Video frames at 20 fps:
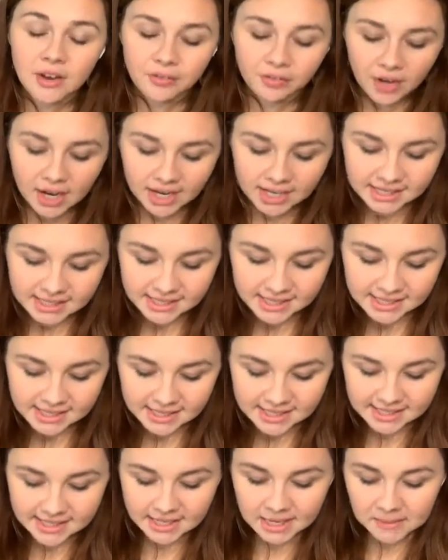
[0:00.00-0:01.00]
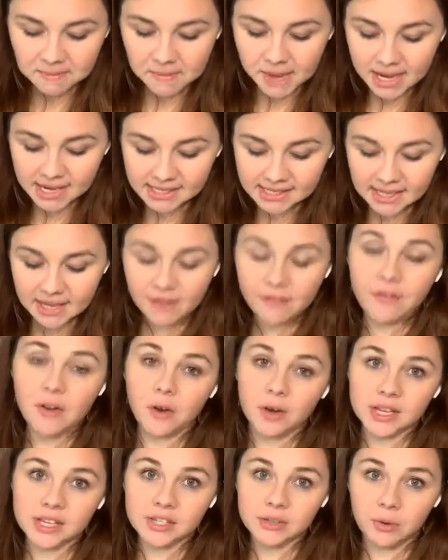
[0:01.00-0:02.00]
Frankincense is an amazing
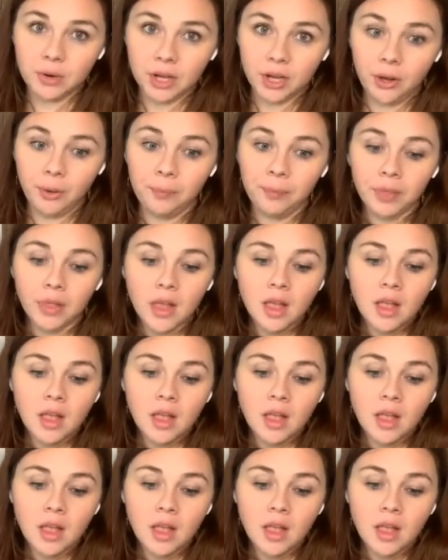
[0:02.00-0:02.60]
focus oil.